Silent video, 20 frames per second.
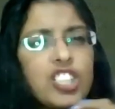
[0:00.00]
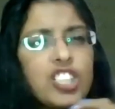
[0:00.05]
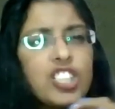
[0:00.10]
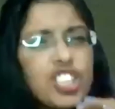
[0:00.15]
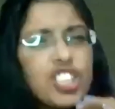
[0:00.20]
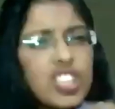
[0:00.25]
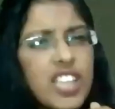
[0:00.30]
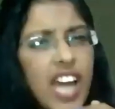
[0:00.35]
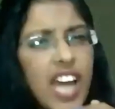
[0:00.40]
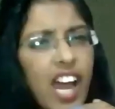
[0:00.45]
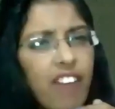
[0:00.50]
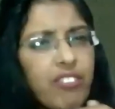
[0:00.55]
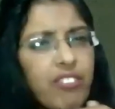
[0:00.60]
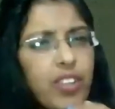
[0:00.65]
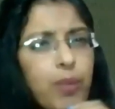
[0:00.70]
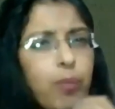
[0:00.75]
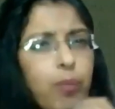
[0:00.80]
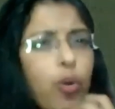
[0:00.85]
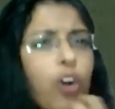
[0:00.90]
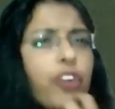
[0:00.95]
Just have
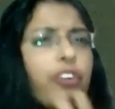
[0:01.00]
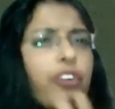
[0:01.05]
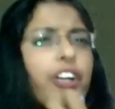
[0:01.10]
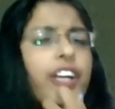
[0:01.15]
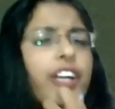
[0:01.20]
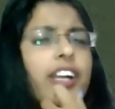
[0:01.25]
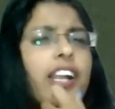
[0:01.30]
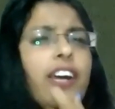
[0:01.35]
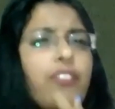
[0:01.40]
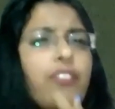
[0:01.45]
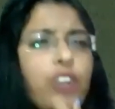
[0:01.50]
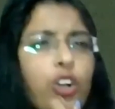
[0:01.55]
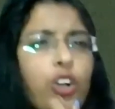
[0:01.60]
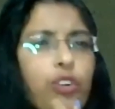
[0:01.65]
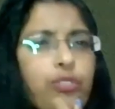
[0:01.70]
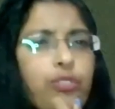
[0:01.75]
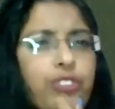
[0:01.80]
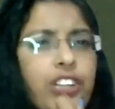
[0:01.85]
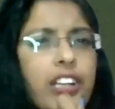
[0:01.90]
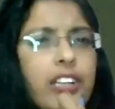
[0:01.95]
the moderate level
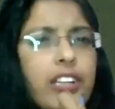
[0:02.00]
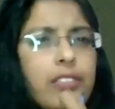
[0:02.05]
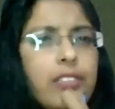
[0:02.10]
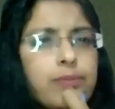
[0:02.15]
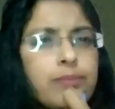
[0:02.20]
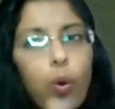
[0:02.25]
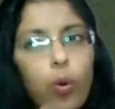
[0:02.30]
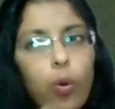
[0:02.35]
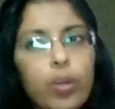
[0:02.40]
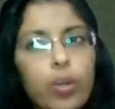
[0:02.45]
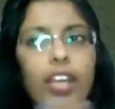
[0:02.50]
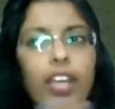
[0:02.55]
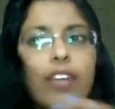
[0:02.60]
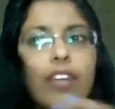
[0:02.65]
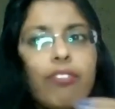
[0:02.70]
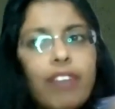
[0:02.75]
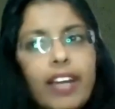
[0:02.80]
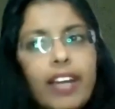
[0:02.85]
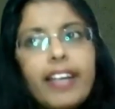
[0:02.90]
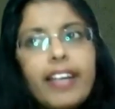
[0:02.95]
of feeling. Okay,
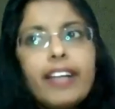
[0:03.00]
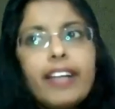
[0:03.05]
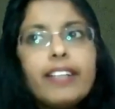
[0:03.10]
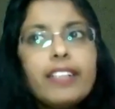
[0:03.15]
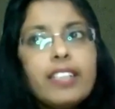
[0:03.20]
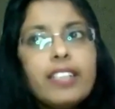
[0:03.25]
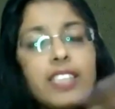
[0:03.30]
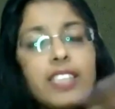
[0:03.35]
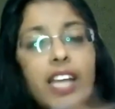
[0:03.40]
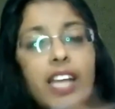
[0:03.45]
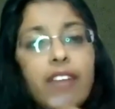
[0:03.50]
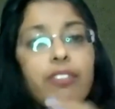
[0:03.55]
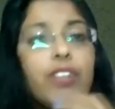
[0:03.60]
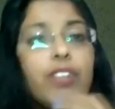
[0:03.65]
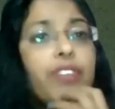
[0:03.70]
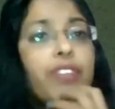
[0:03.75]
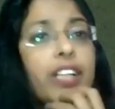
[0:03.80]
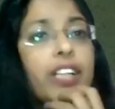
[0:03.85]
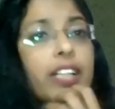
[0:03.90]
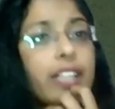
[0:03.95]
if I get this, I
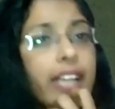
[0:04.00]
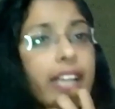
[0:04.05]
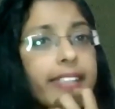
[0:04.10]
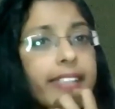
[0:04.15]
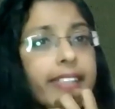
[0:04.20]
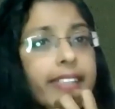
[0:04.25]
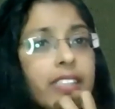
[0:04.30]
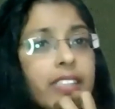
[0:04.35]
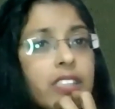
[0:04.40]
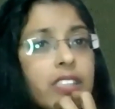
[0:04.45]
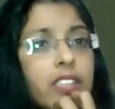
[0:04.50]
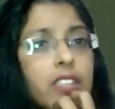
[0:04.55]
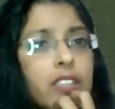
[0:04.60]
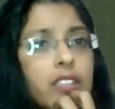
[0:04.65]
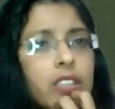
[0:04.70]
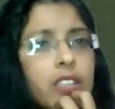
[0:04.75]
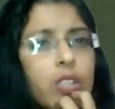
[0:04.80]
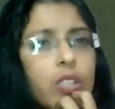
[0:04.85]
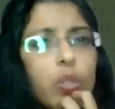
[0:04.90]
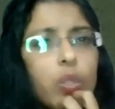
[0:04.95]
will feel like this.
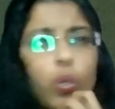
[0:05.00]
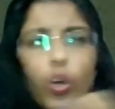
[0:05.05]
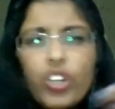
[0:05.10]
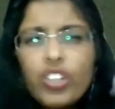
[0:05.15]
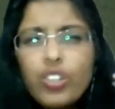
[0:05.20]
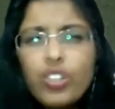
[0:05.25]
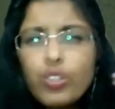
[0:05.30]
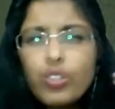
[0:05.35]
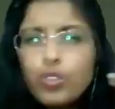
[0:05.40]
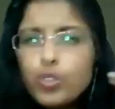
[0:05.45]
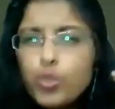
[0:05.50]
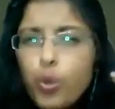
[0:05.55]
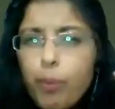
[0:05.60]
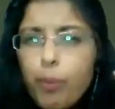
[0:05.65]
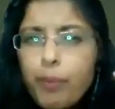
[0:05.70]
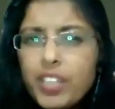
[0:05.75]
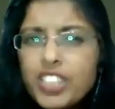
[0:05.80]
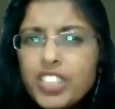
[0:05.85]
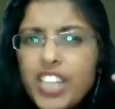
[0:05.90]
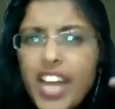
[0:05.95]
Not so
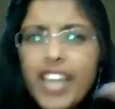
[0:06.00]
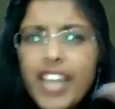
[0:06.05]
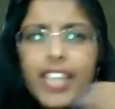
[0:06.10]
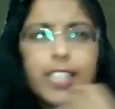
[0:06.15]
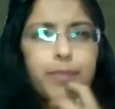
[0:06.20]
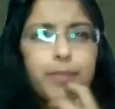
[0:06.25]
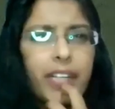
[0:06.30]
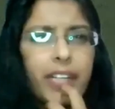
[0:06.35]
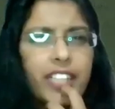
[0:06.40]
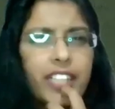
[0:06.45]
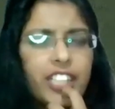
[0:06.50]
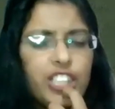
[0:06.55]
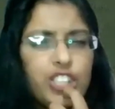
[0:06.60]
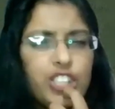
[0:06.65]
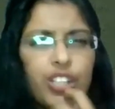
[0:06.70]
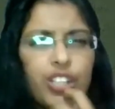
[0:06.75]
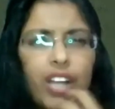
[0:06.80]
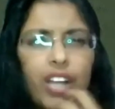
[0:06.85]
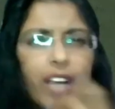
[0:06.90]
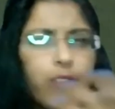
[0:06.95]
much high
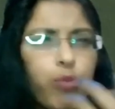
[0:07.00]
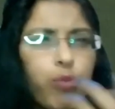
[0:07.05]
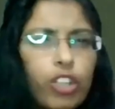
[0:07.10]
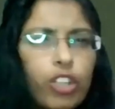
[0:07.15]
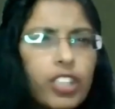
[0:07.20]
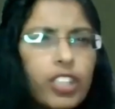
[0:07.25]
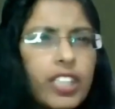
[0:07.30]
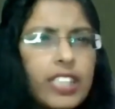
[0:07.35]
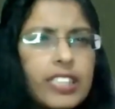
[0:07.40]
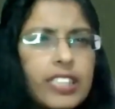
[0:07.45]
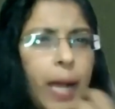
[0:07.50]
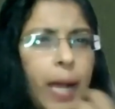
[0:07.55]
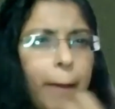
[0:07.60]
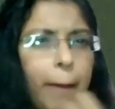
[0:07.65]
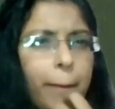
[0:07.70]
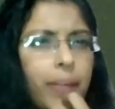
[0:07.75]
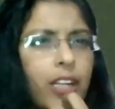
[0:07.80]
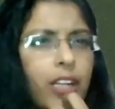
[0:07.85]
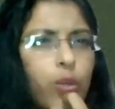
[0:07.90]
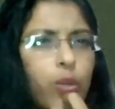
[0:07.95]
expectation. Like for the
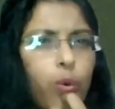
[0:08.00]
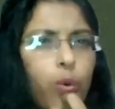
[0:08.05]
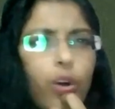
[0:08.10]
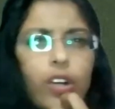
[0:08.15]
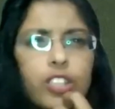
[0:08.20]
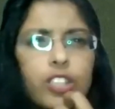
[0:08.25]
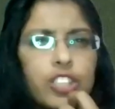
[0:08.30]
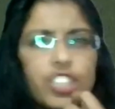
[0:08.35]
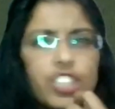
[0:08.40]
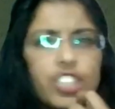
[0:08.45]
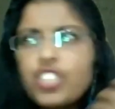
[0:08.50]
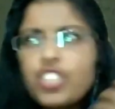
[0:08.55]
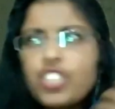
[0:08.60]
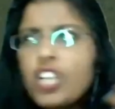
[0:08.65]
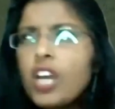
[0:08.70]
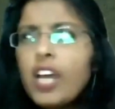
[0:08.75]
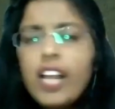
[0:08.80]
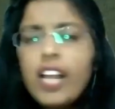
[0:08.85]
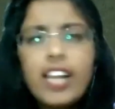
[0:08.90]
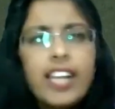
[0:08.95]
example, you are just
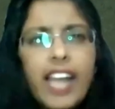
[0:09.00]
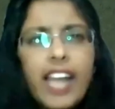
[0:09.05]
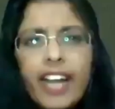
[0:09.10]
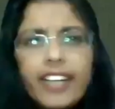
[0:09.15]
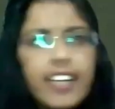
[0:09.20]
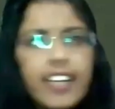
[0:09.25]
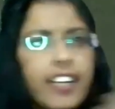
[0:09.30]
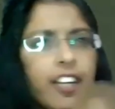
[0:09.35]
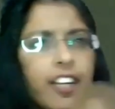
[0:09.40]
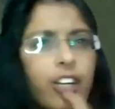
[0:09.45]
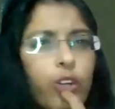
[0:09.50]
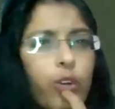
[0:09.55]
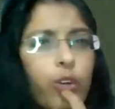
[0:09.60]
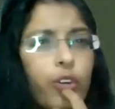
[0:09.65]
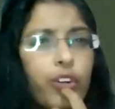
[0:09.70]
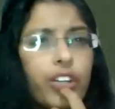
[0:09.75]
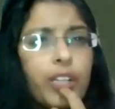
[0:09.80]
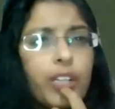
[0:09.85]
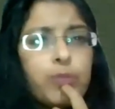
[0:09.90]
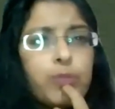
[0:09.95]
landed in your
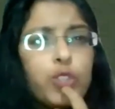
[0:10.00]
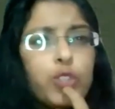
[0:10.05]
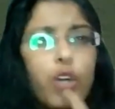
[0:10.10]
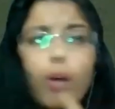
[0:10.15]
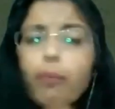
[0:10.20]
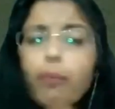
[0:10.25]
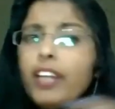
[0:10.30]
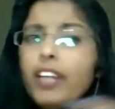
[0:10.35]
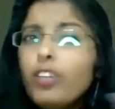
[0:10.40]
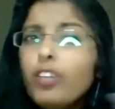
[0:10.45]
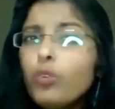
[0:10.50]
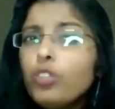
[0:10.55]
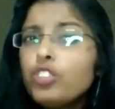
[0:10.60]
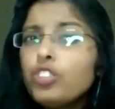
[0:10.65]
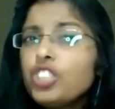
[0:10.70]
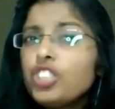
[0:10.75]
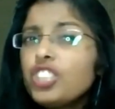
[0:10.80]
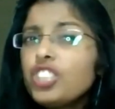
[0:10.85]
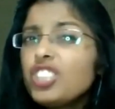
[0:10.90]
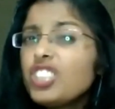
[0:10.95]
dream job and you are
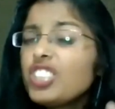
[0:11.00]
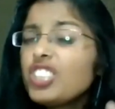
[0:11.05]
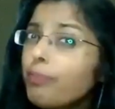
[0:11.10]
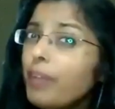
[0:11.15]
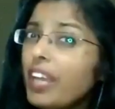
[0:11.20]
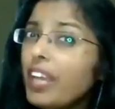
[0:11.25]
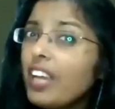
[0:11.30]
just